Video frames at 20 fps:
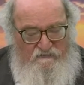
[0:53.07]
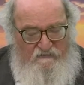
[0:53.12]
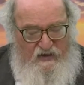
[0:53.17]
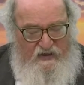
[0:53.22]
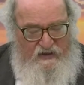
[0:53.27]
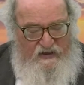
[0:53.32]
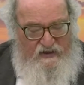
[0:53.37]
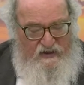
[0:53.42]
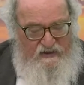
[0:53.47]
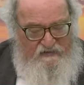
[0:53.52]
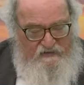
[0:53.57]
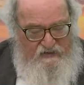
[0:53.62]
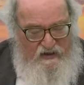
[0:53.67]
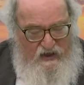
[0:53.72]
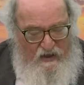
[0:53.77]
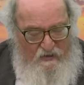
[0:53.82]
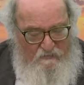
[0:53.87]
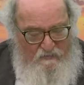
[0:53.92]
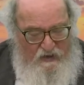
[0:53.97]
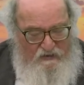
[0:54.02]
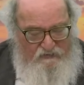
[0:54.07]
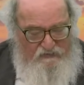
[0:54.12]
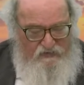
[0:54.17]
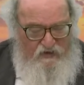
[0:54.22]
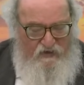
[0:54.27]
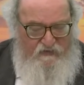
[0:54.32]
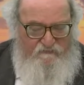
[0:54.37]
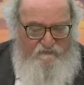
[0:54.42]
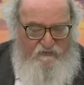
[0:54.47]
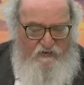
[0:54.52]
Vayitka
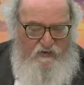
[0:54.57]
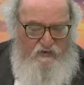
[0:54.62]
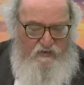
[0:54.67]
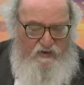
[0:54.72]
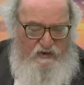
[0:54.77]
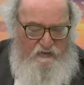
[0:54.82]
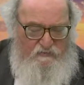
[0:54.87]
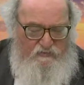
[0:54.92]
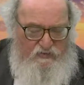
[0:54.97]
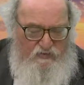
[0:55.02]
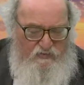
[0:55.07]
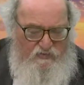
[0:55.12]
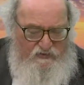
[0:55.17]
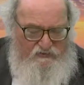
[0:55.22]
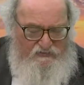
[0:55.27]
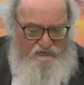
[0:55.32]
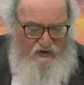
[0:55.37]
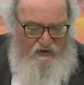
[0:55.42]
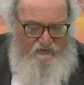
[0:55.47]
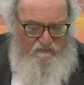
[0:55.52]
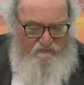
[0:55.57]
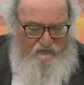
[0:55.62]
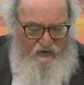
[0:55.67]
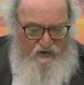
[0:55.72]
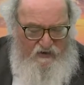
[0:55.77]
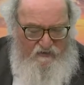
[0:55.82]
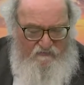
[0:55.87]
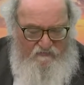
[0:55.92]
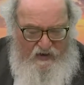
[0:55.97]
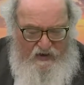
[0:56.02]
b'shayfer, he blew a
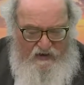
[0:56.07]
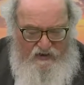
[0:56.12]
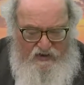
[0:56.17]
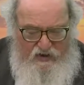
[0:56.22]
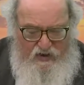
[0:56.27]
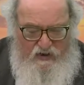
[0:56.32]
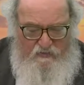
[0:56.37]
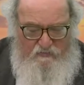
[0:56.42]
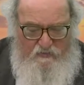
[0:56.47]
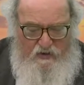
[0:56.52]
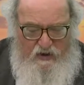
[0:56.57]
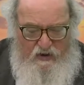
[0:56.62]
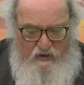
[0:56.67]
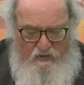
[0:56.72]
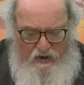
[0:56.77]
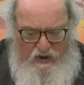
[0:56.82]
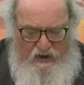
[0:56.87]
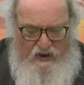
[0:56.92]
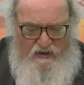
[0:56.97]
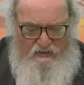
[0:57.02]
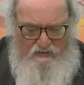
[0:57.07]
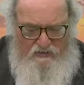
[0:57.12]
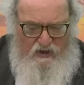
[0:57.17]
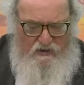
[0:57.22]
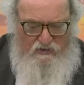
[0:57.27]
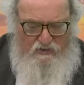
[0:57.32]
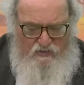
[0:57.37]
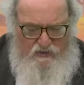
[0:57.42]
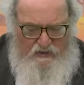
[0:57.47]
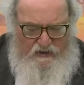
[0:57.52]
shayfer. Vayomer ein
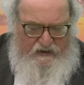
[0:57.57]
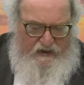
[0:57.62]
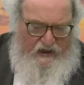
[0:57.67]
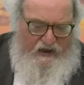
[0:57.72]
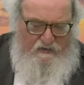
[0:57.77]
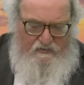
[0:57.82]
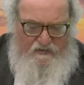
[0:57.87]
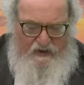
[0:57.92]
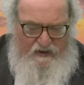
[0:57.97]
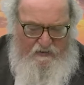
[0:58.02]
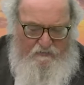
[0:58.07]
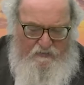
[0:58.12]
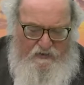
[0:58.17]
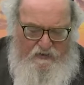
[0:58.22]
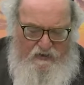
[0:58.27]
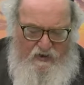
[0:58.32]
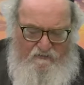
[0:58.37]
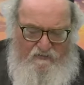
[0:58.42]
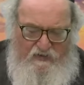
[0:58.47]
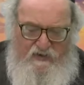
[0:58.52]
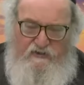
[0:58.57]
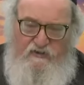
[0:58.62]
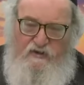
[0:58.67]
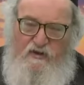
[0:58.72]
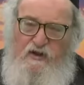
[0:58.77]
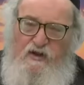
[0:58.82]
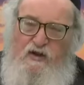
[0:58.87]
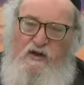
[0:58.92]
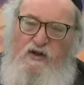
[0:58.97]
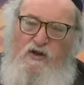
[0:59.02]
lanu chelek b'David.
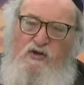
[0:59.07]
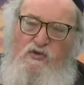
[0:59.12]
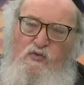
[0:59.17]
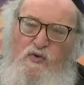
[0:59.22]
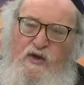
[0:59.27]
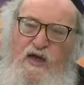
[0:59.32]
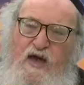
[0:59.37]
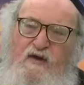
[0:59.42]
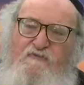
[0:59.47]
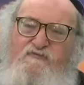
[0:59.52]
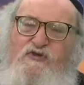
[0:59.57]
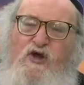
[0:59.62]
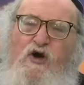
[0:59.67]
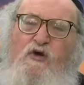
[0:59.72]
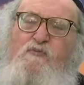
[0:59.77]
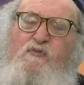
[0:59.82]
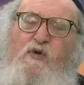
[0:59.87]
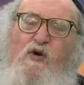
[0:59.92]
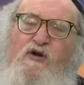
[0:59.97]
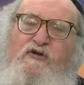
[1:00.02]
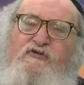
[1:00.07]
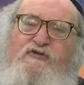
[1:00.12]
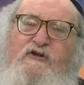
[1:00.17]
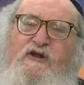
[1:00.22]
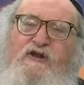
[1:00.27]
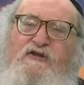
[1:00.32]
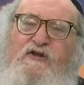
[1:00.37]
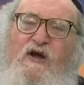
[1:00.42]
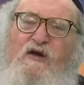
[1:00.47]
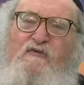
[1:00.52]
We have no
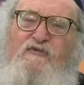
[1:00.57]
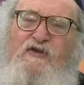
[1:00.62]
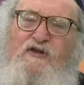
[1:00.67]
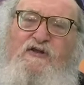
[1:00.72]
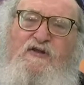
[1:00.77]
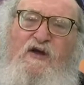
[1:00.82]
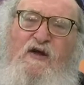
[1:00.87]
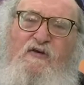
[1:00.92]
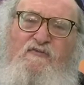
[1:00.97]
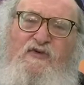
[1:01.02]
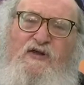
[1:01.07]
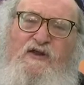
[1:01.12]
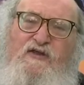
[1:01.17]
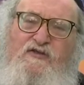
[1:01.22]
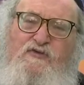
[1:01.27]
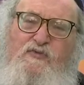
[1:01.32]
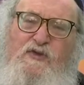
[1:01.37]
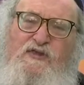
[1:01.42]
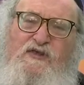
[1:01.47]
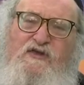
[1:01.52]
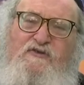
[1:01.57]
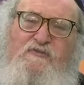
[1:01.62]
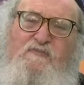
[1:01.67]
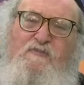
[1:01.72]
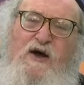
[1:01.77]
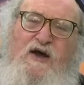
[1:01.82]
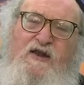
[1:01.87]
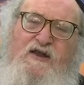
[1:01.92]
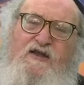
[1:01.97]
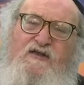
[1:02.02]
portion in David. David is with his
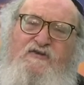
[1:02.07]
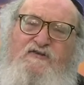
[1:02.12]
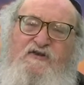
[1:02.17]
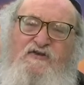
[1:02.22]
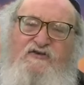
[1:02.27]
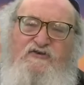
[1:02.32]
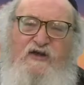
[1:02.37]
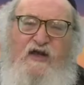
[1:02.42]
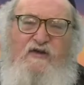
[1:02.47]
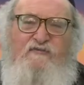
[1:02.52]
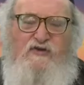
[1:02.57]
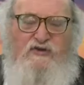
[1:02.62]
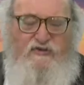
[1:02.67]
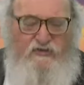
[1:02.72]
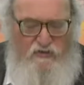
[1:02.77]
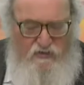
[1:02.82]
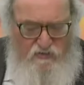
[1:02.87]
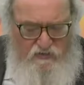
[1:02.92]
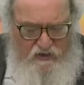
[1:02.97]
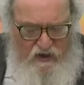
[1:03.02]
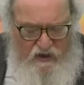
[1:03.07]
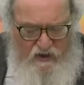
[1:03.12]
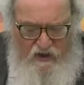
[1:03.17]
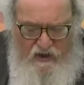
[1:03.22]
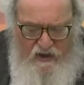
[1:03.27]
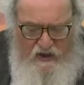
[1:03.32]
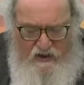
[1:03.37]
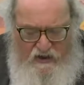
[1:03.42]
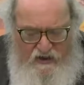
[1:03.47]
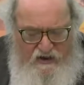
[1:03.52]
buddies in Shevet
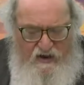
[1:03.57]
Yehuda.